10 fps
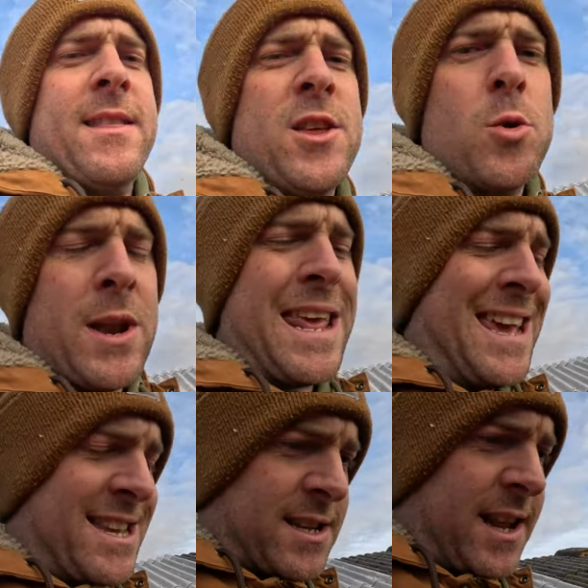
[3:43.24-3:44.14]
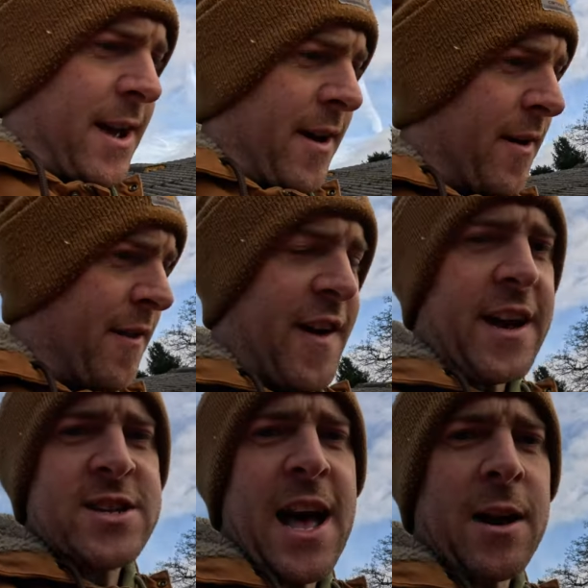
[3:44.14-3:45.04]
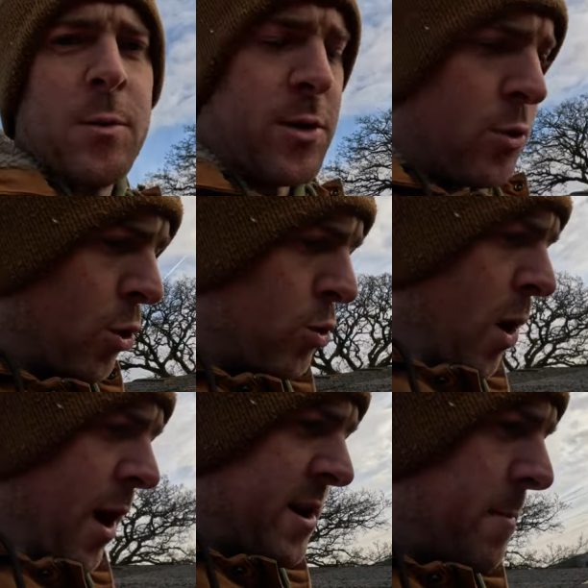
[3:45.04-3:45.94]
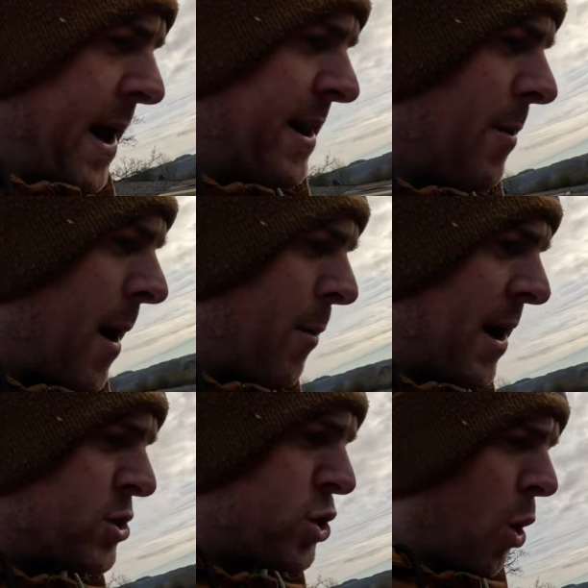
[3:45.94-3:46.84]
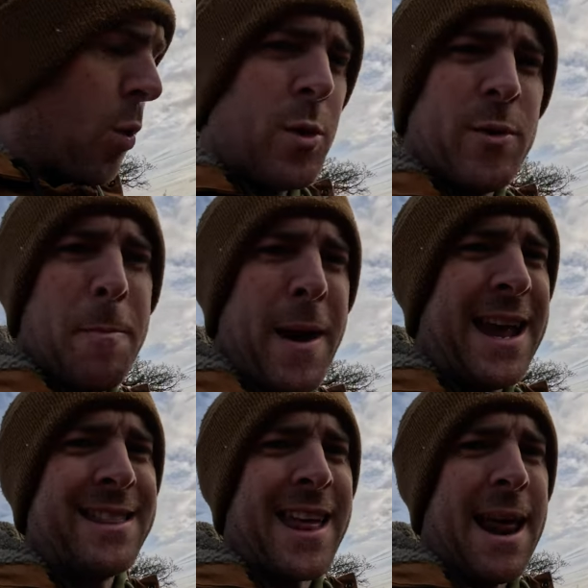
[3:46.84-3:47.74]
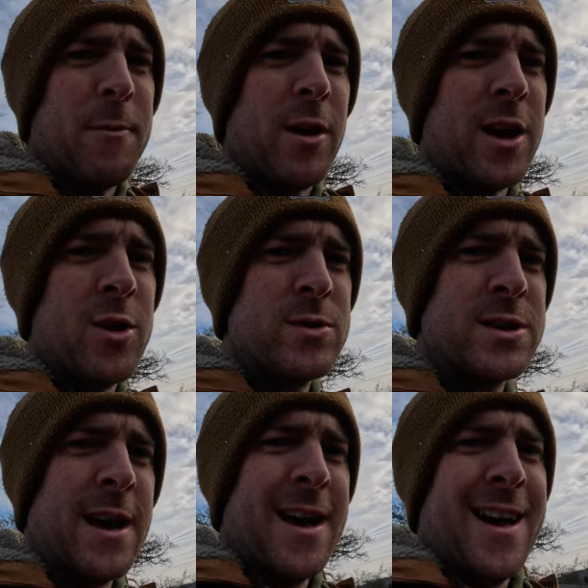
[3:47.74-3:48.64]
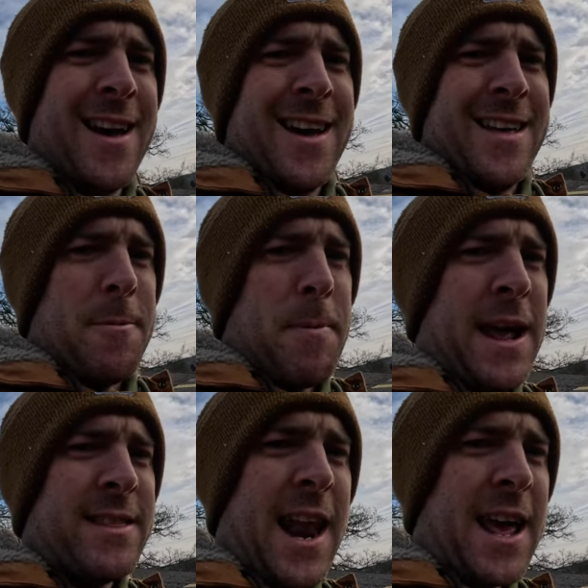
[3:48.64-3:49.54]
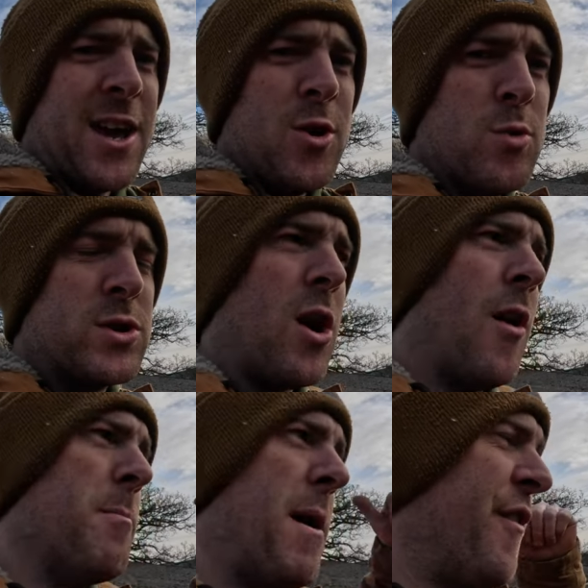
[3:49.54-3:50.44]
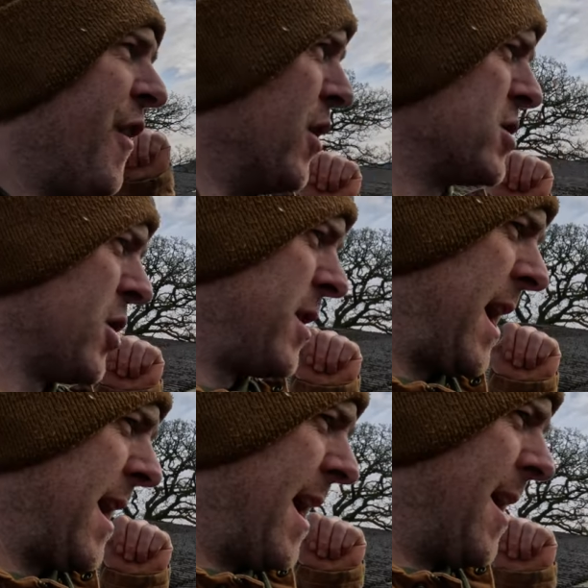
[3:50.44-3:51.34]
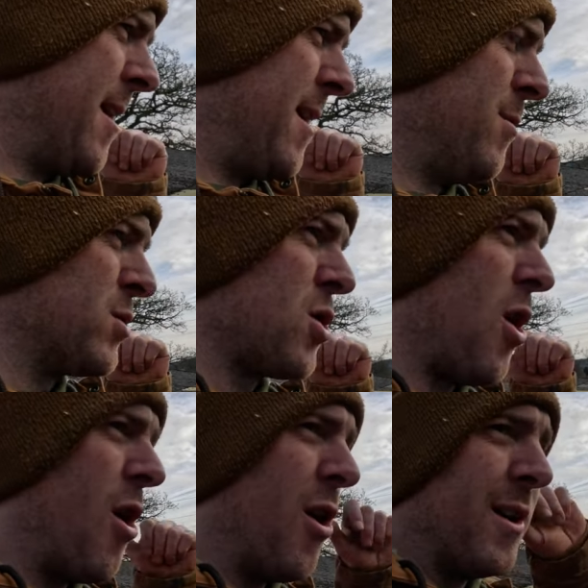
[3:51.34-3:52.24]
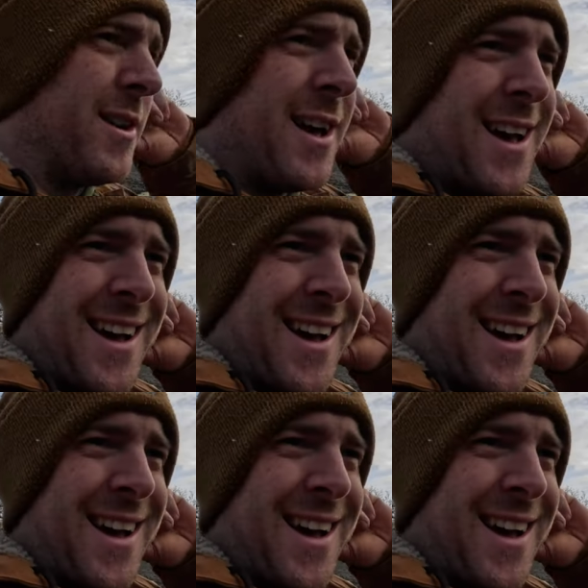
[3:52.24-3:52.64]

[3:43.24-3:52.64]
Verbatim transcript: You can easily fix that with good quality paint. Now, I will show you the paint that I'm going to use. The paint that I used on my first container, it was called